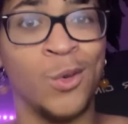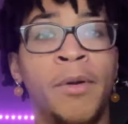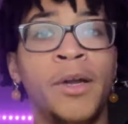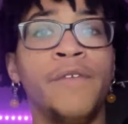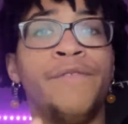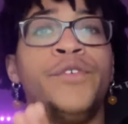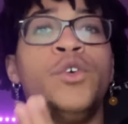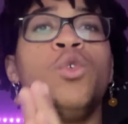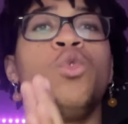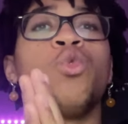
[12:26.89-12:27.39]
But
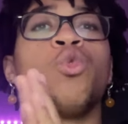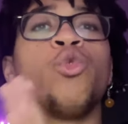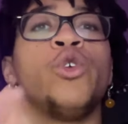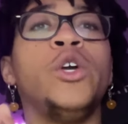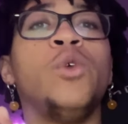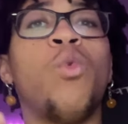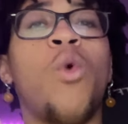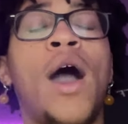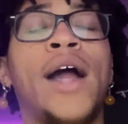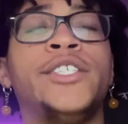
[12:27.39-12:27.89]
if you
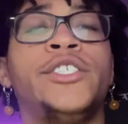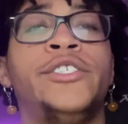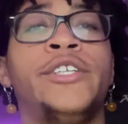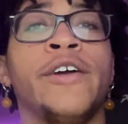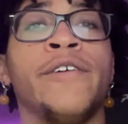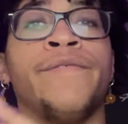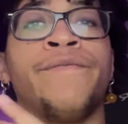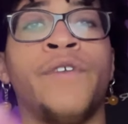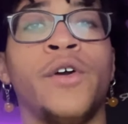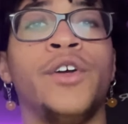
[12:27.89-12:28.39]
rewatch
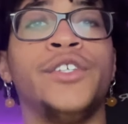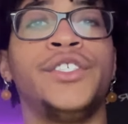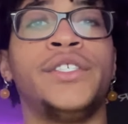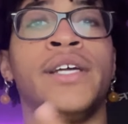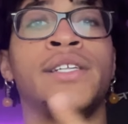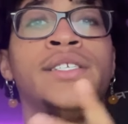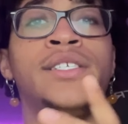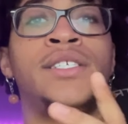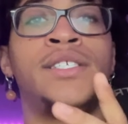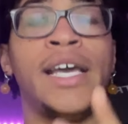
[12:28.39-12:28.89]
their first
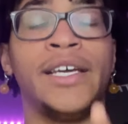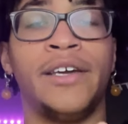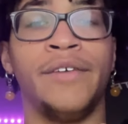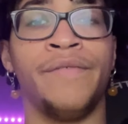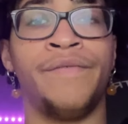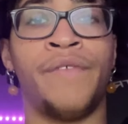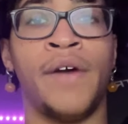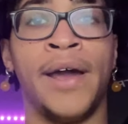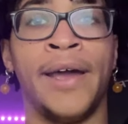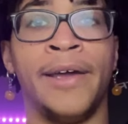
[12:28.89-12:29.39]
and second
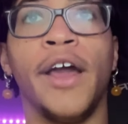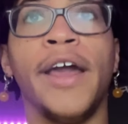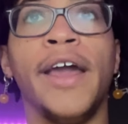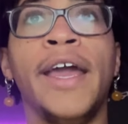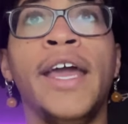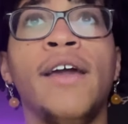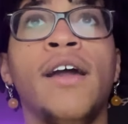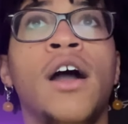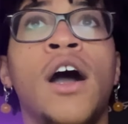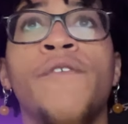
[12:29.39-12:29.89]
fight,
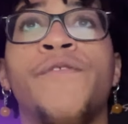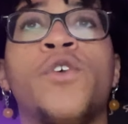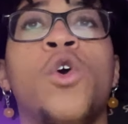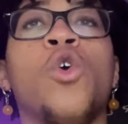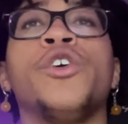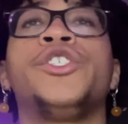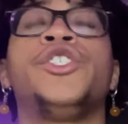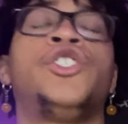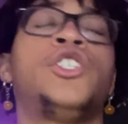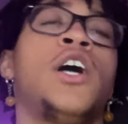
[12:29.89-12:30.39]
it of
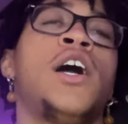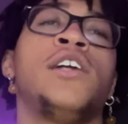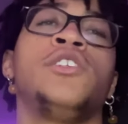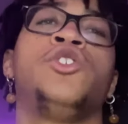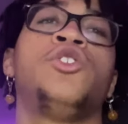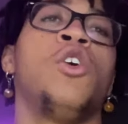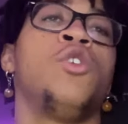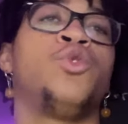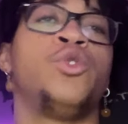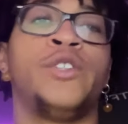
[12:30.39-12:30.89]
course Jon
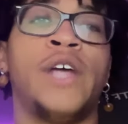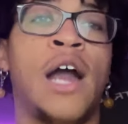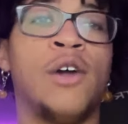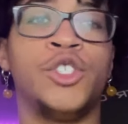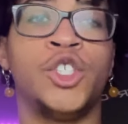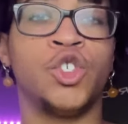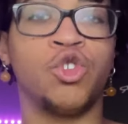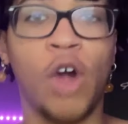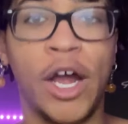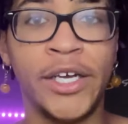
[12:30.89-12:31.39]
Jones was
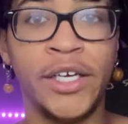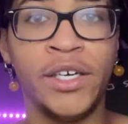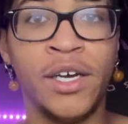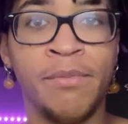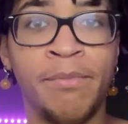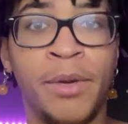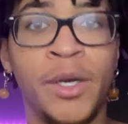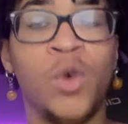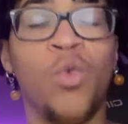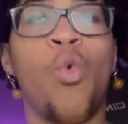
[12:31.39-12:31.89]
outstriking
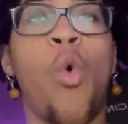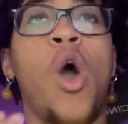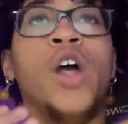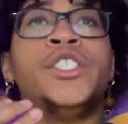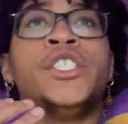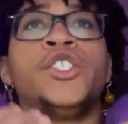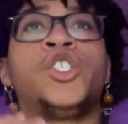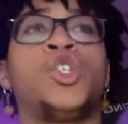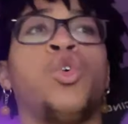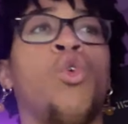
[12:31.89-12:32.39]
him, but it
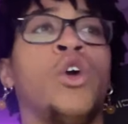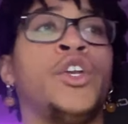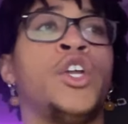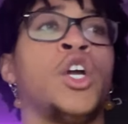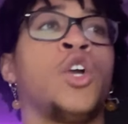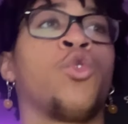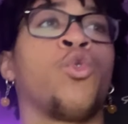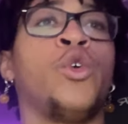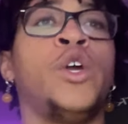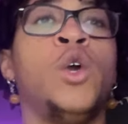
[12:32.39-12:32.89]
wasn't to a
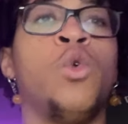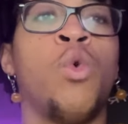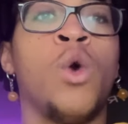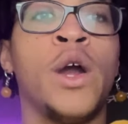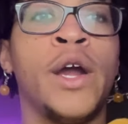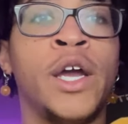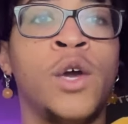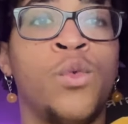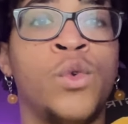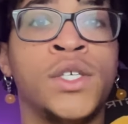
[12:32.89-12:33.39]
degree
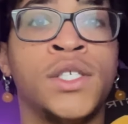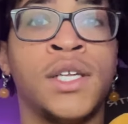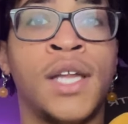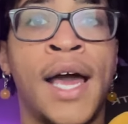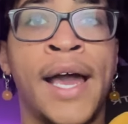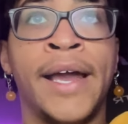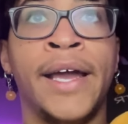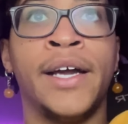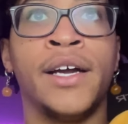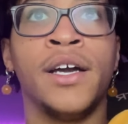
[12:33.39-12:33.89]
where it was
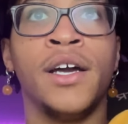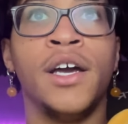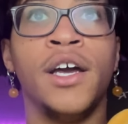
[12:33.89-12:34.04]
like